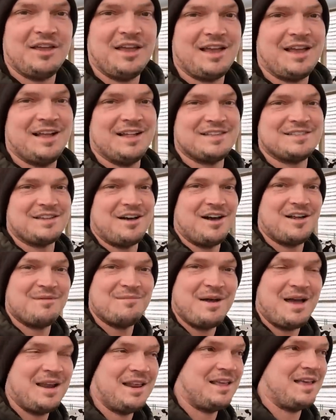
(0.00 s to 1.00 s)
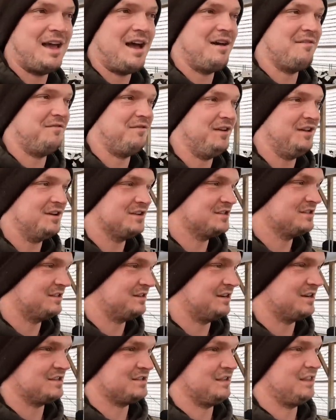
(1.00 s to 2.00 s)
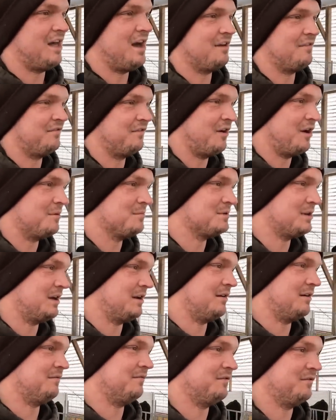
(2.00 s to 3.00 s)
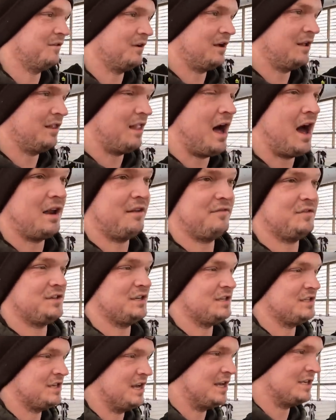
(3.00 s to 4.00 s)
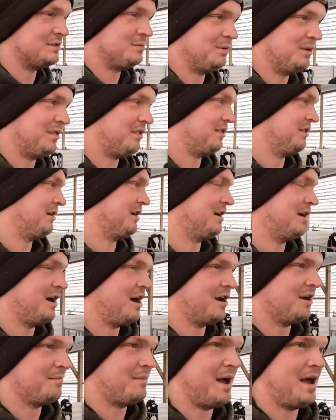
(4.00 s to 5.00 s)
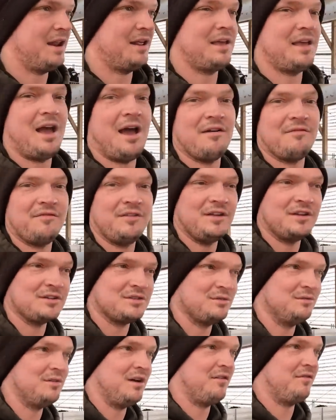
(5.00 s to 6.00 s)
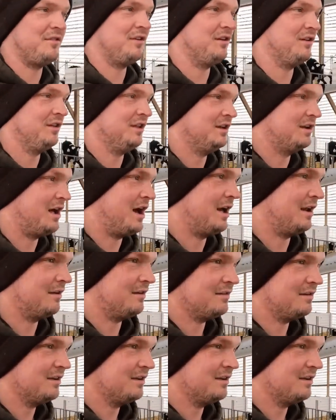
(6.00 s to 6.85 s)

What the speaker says: against automatic calf feeders, and there's a lot of farms that have a lot of success with automatic calf feeders, so definitely not